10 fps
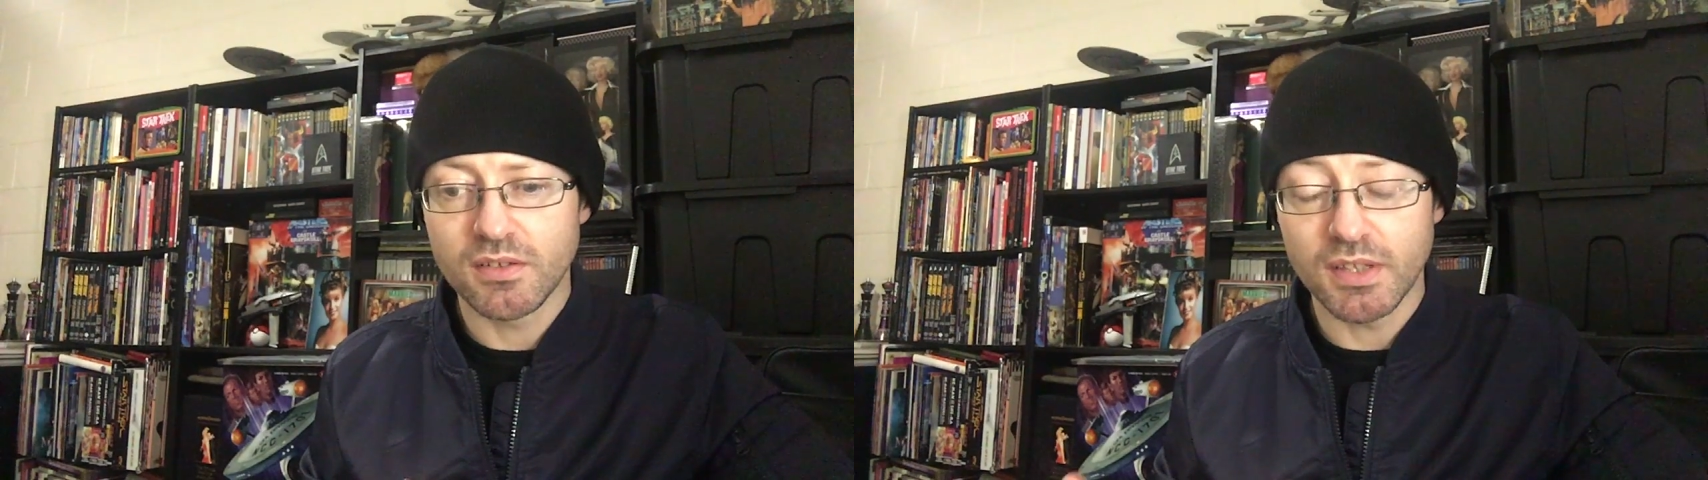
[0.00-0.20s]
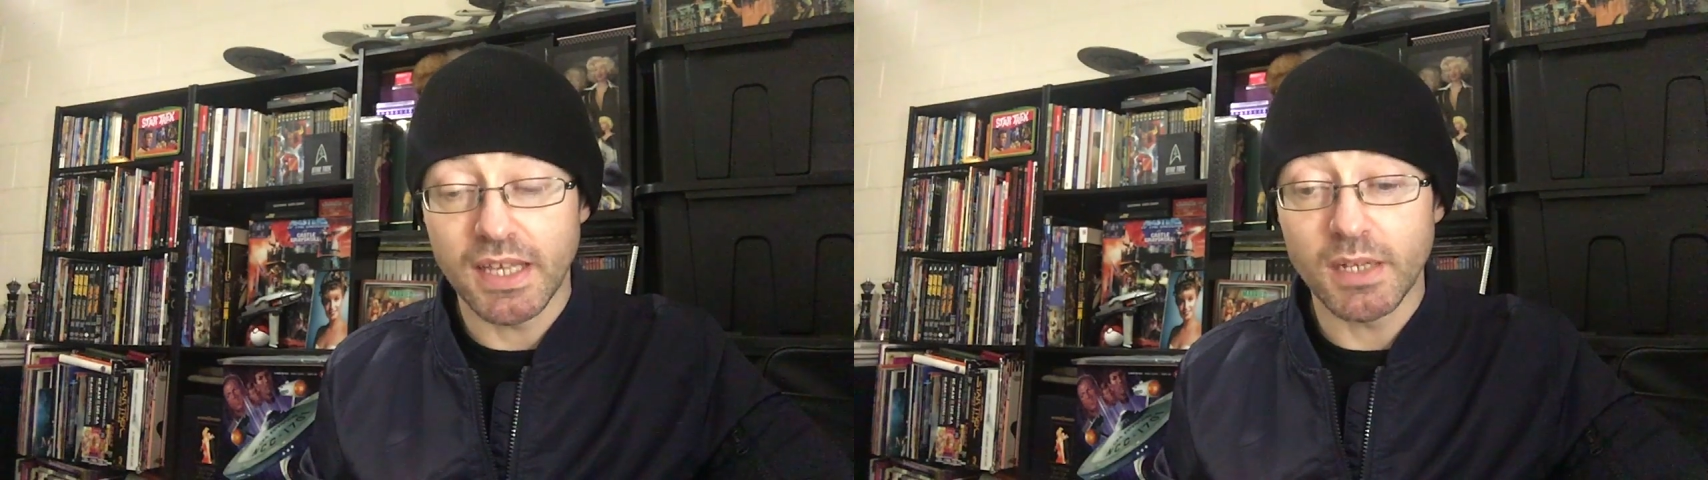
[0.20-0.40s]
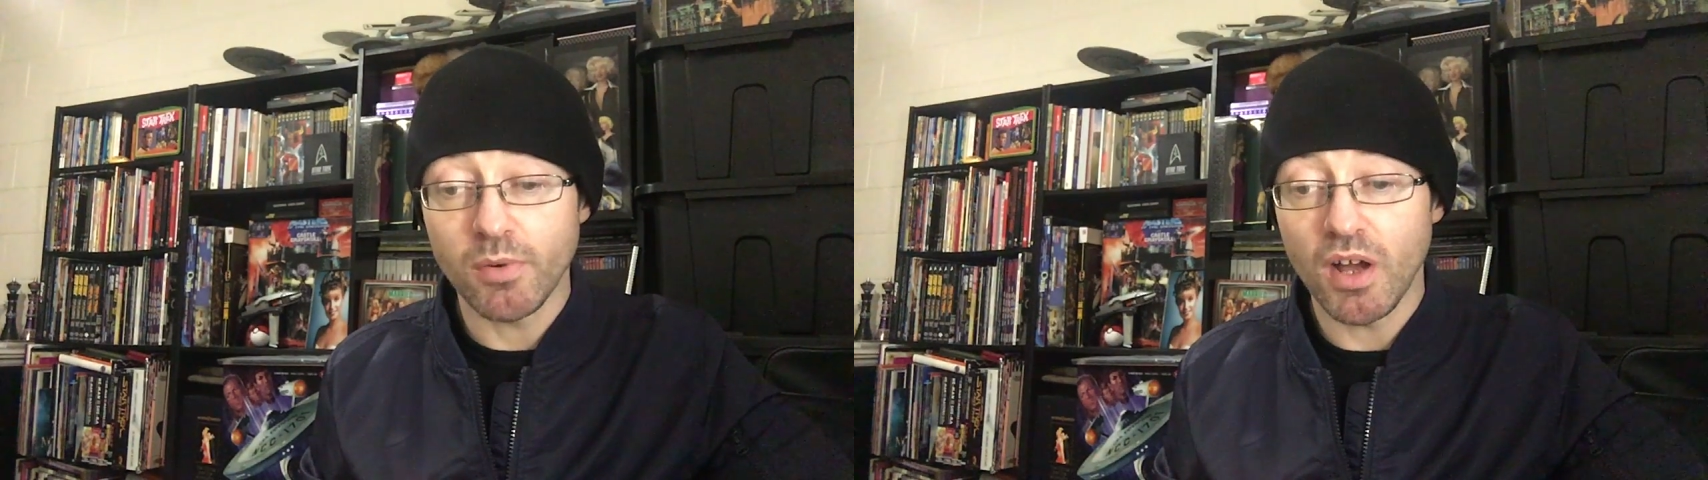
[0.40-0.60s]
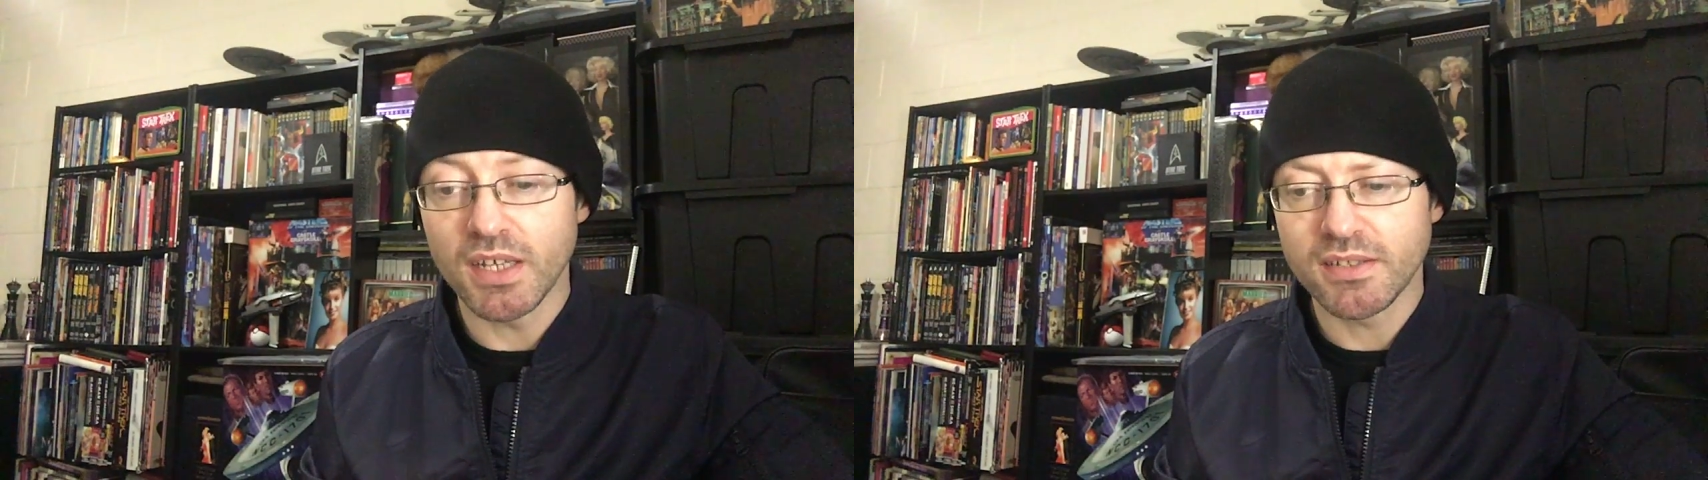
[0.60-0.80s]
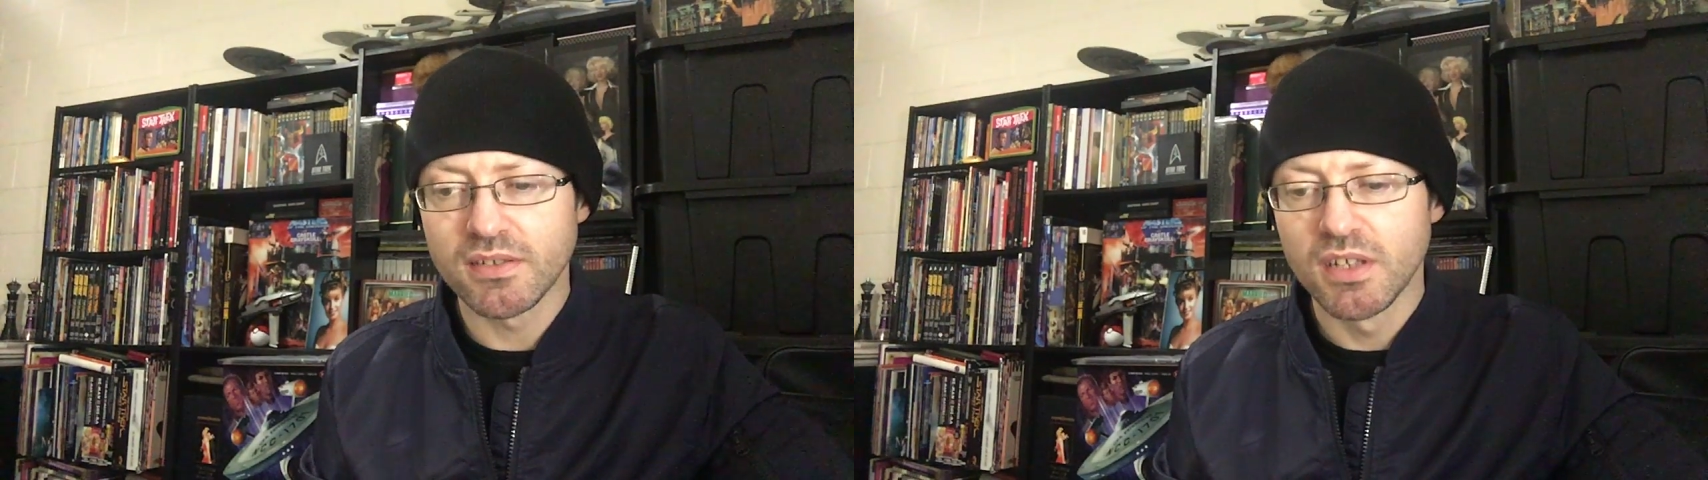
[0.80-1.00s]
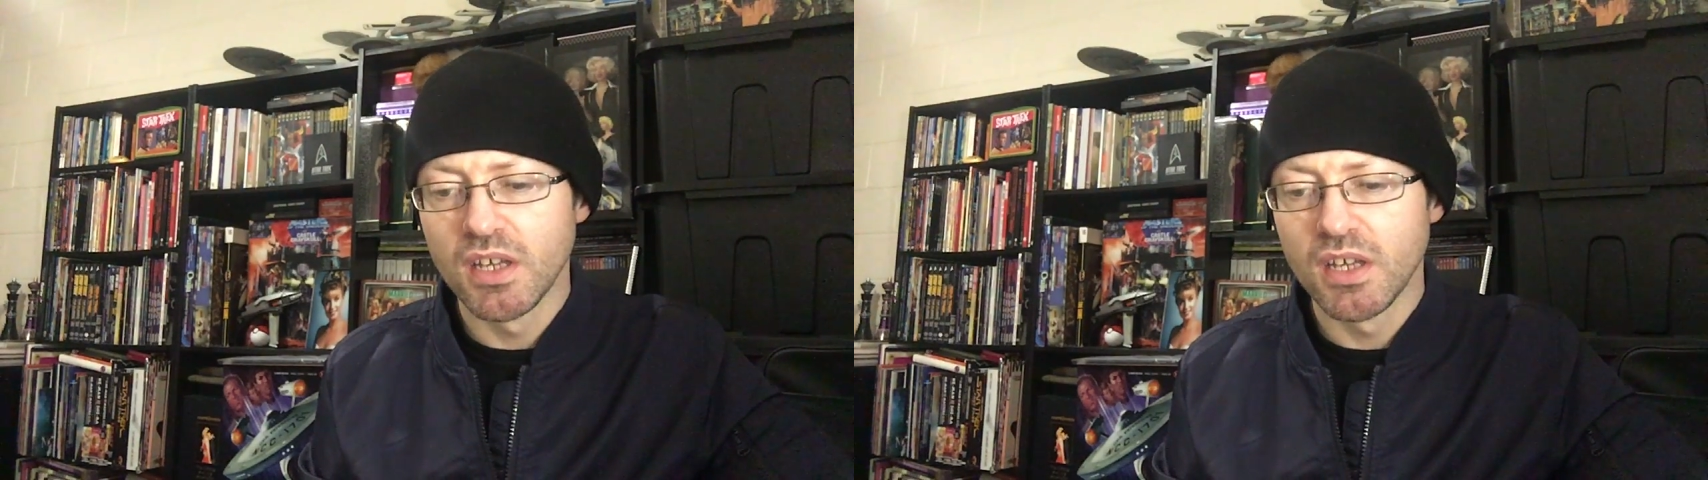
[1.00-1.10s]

to the Enterprise.